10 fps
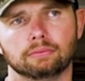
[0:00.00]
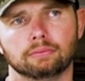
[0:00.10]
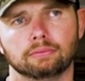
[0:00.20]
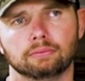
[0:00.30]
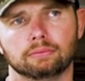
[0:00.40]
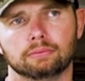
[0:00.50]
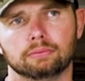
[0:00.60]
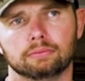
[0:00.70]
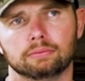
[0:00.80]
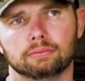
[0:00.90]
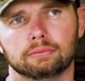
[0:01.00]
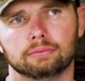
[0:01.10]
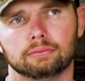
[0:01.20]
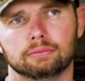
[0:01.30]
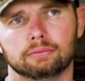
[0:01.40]

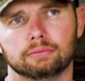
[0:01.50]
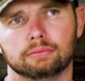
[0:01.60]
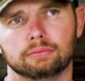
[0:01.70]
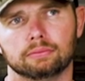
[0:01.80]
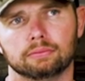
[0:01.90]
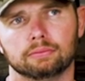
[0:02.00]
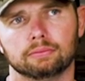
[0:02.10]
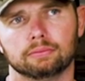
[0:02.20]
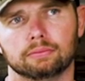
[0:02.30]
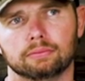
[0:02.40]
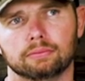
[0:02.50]
No words are spoken by the person on screen.